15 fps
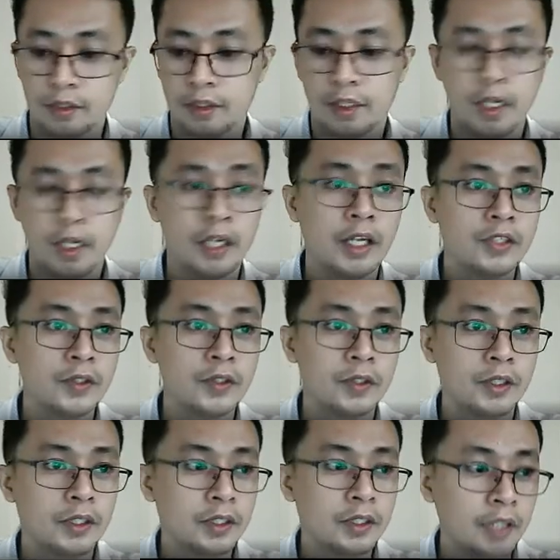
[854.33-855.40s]
And that should
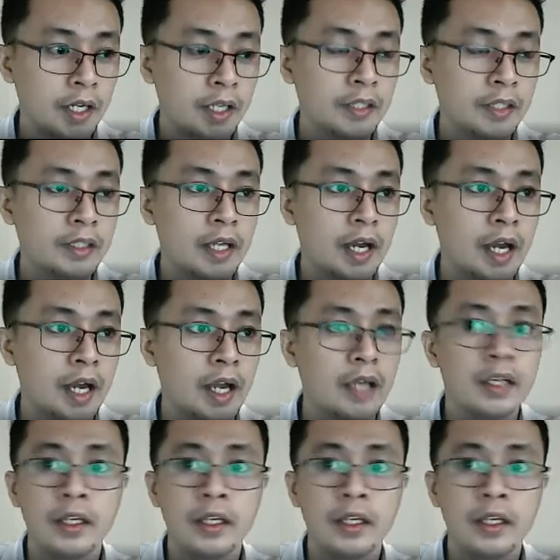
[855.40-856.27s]
create a